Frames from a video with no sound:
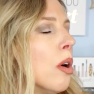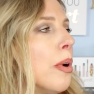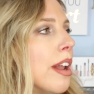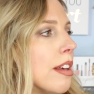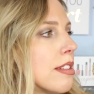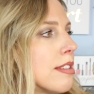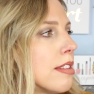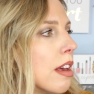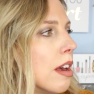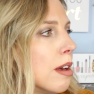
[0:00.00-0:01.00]
what
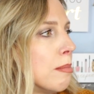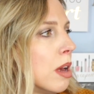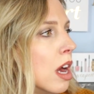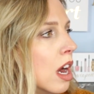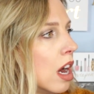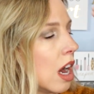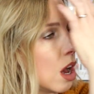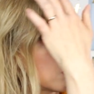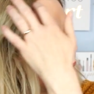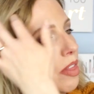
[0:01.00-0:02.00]
else? Um,
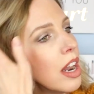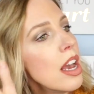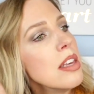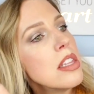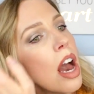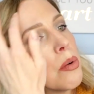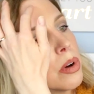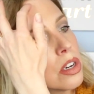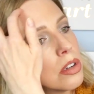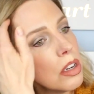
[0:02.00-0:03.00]
oh, and then I, I
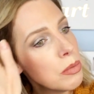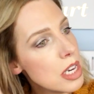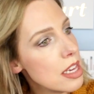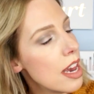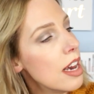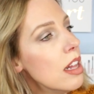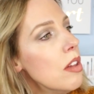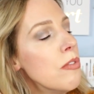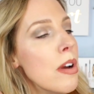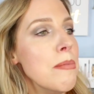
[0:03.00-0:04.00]
worked
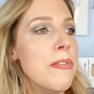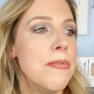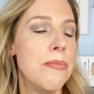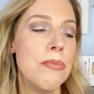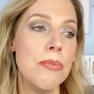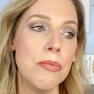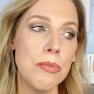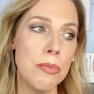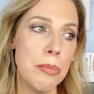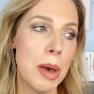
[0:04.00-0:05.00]
retail from
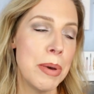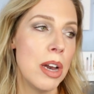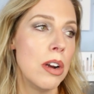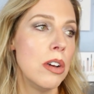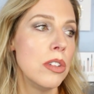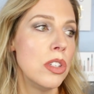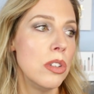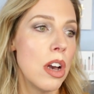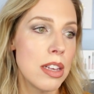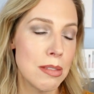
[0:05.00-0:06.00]
apparel
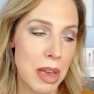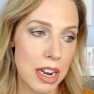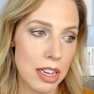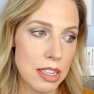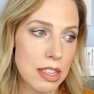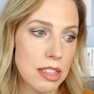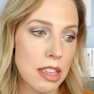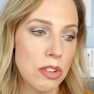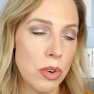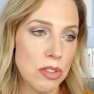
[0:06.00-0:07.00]
to
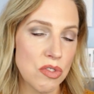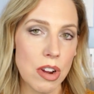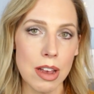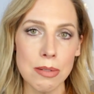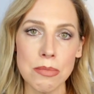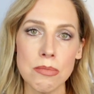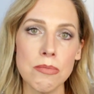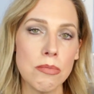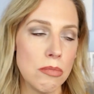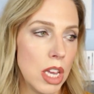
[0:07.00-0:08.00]
cosmetics, Nordstrom,
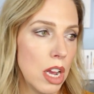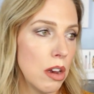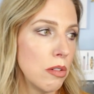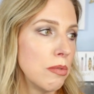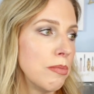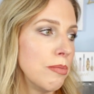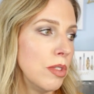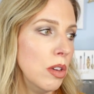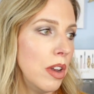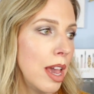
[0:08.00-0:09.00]
you know,
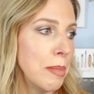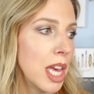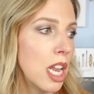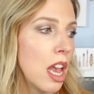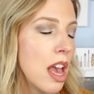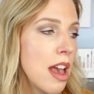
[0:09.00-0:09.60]
you name it.